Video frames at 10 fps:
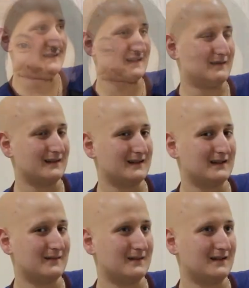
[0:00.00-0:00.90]
I wanted to
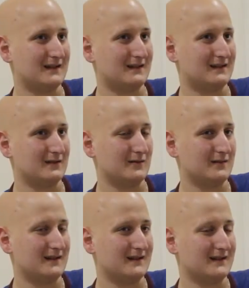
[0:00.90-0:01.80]
come to like
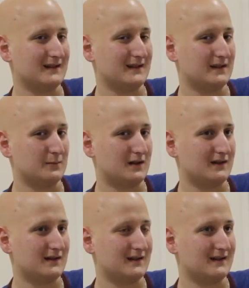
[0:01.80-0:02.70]
Gyumri because it's like
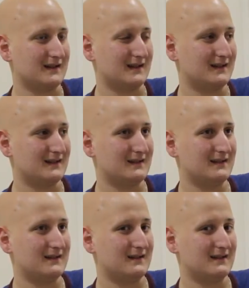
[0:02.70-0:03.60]
smaller and like,
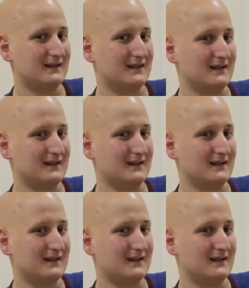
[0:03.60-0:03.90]
it's